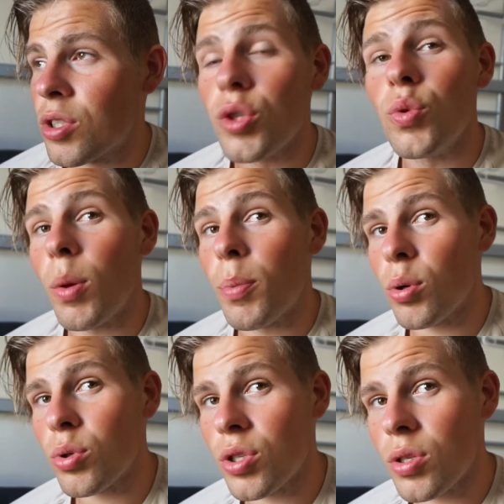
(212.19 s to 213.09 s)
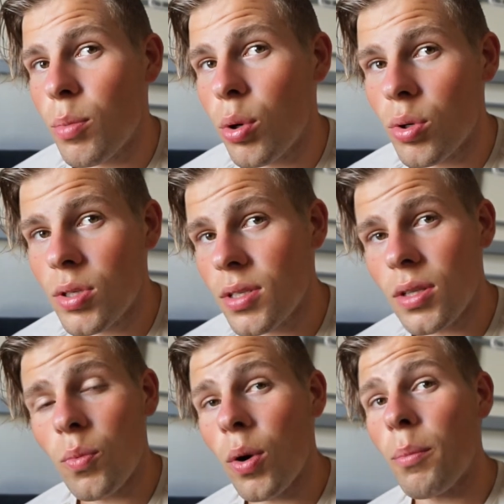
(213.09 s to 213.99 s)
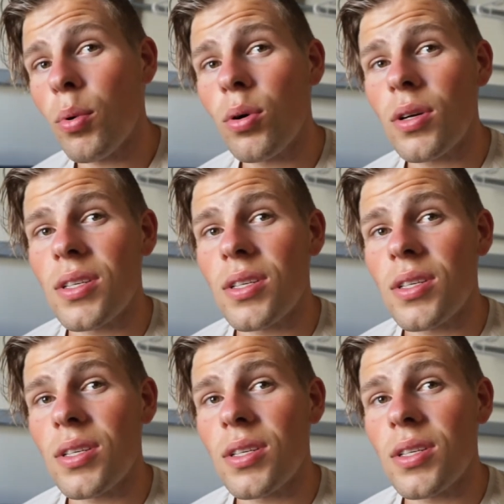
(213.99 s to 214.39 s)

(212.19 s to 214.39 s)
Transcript: two approaches to bulks the one bulk